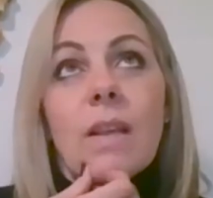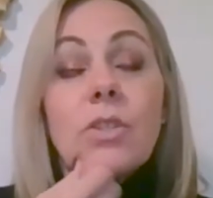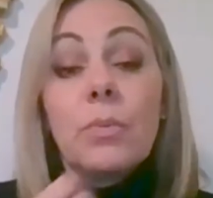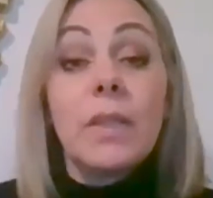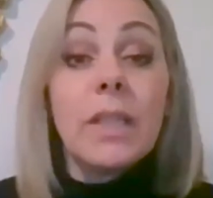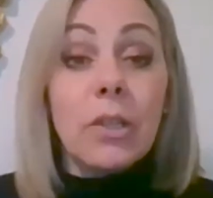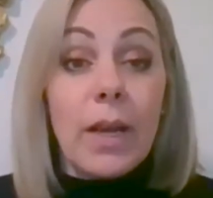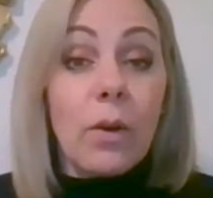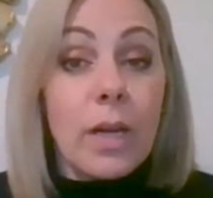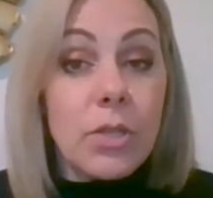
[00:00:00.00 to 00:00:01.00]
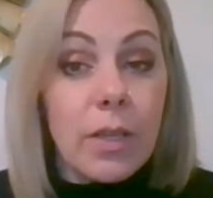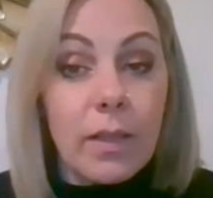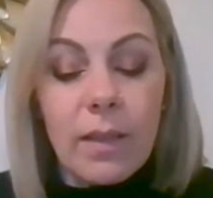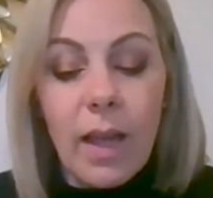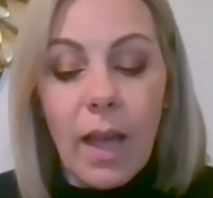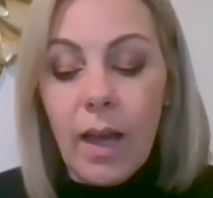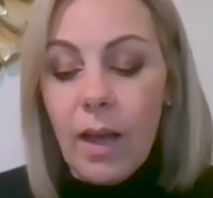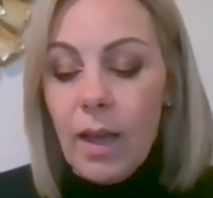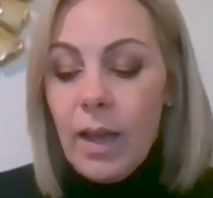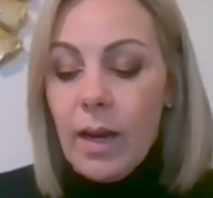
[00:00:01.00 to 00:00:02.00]
That's a really great question,
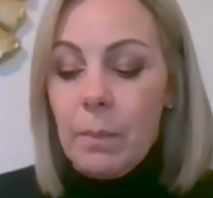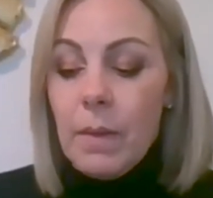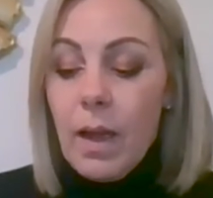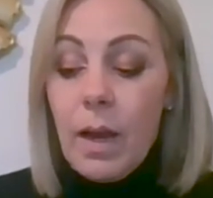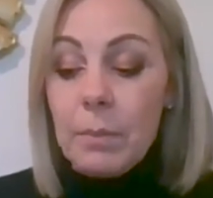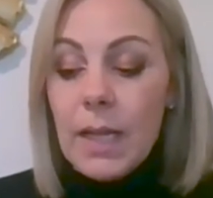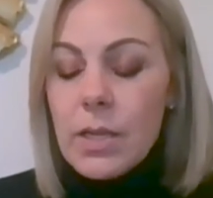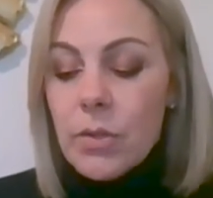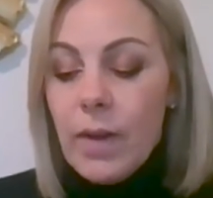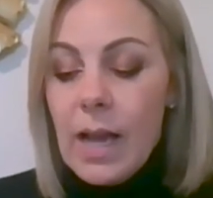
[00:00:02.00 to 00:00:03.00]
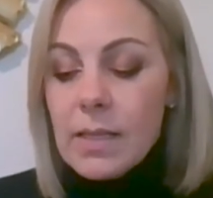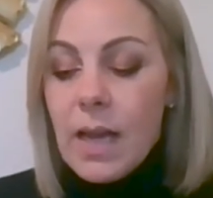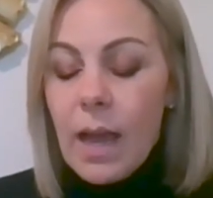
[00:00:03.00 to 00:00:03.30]
uh, and I'm and I'm glad you've asked.